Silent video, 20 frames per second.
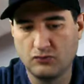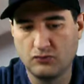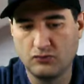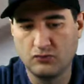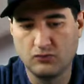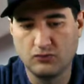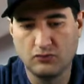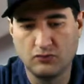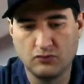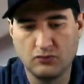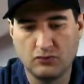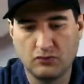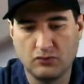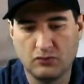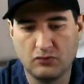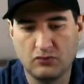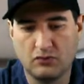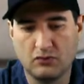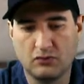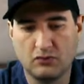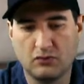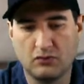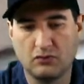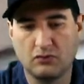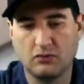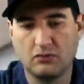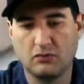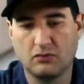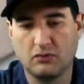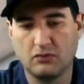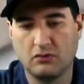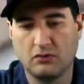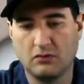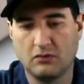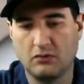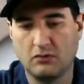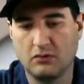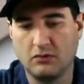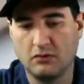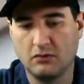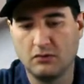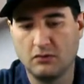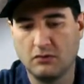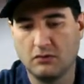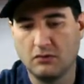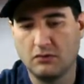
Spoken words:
[no speech]